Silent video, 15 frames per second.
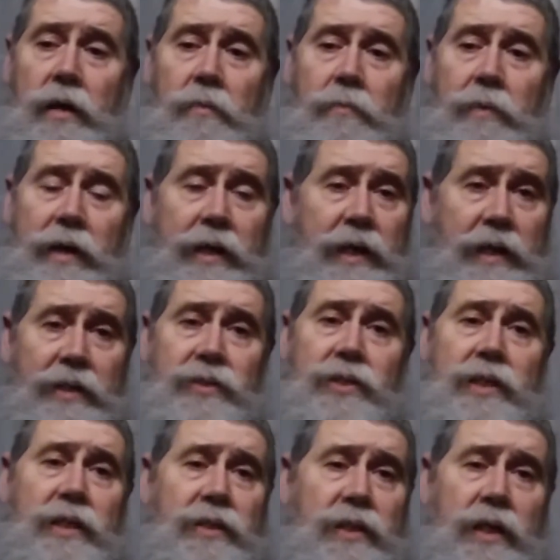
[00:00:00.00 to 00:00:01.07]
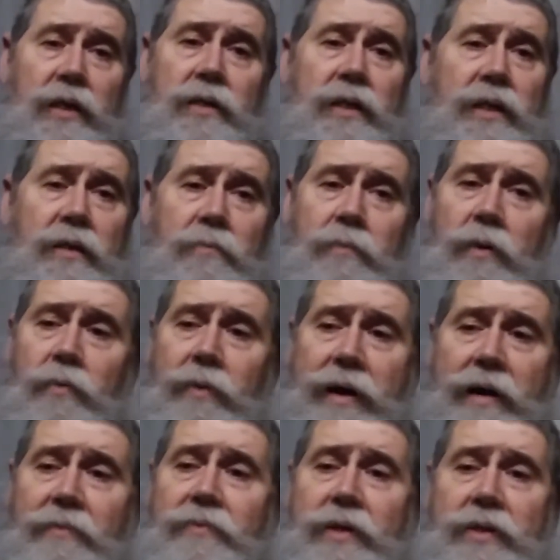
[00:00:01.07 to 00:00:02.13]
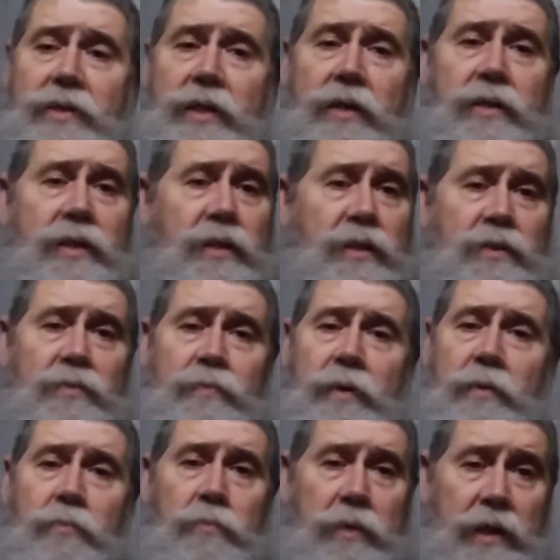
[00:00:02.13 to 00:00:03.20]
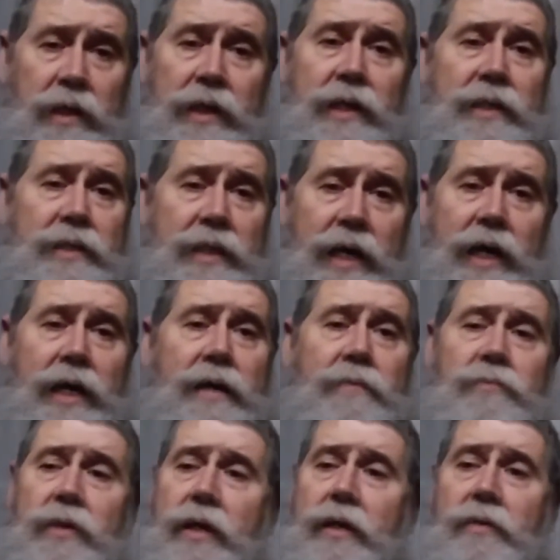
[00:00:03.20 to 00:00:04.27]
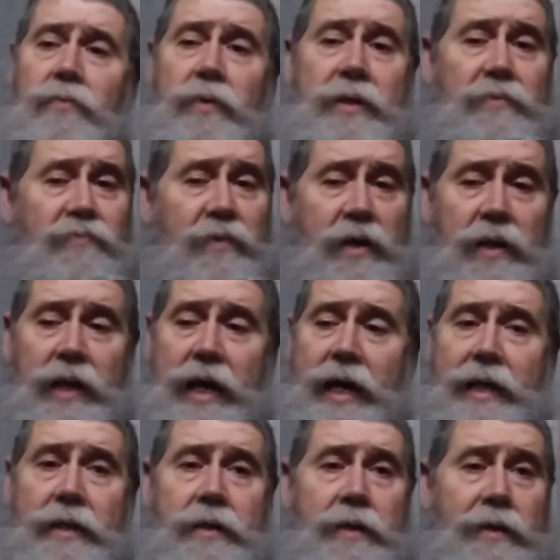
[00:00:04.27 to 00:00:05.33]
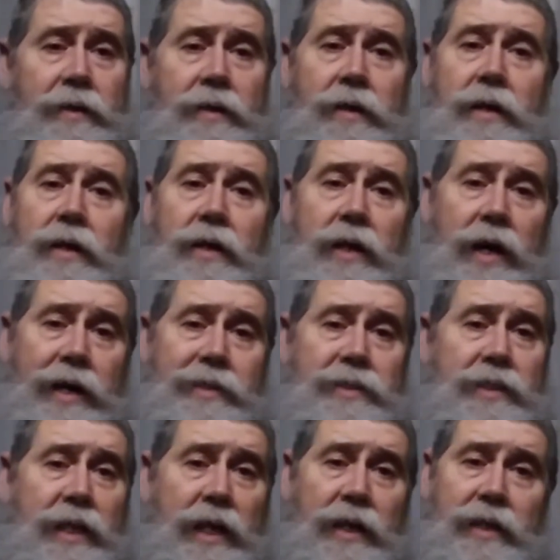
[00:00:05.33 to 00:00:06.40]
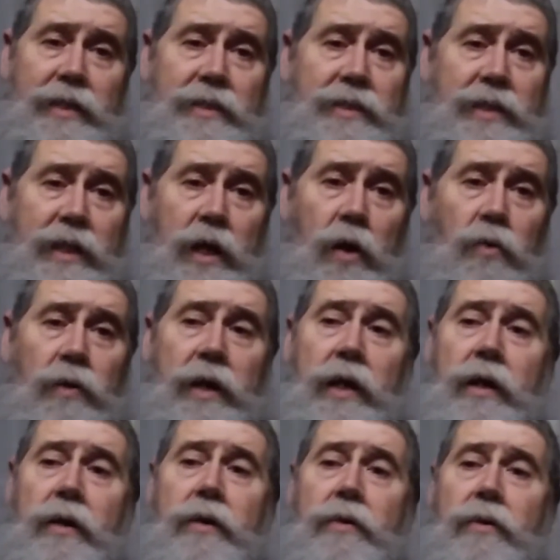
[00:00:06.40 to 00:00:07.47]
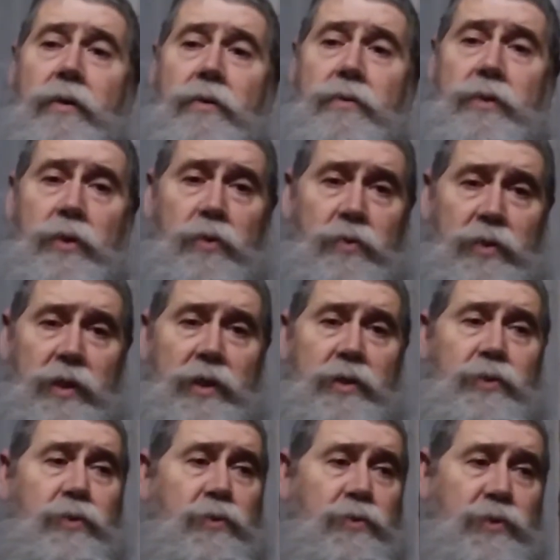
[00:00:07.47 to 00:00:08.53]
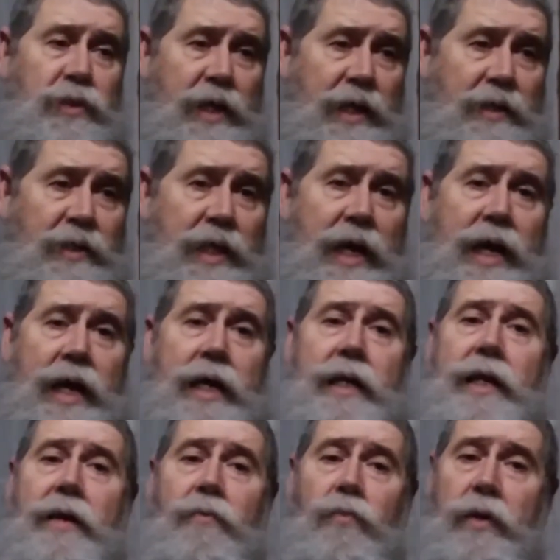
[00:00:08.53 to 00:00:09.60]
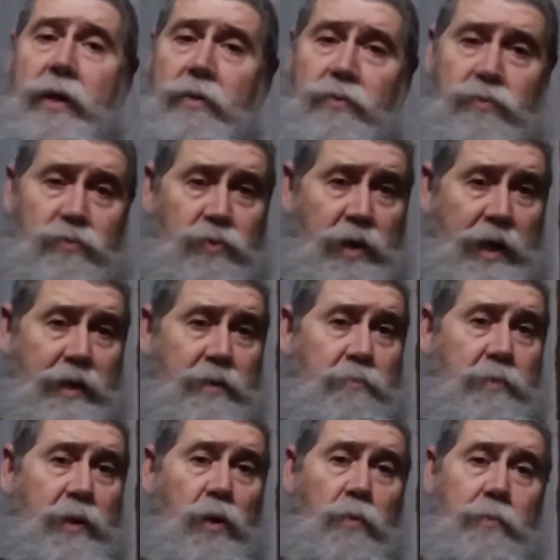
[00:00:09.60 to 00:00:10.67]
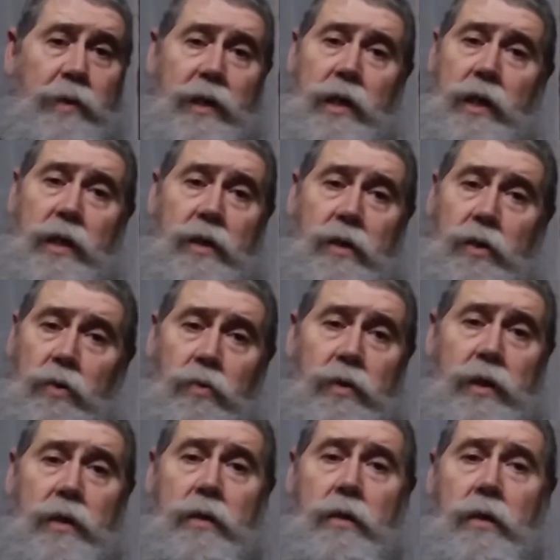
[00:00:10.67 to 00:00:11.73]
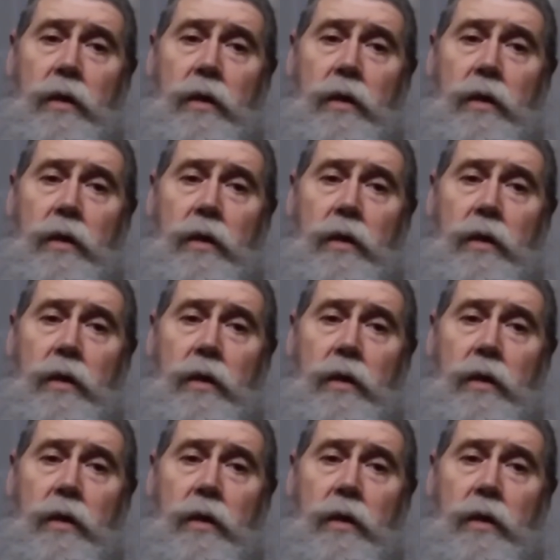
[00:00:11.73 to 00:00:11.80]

my kids can tell you, and my wife can tell you, there's been many a time that we felt like God's telling us to go here or do this or say that, and we try to be obedient and do it.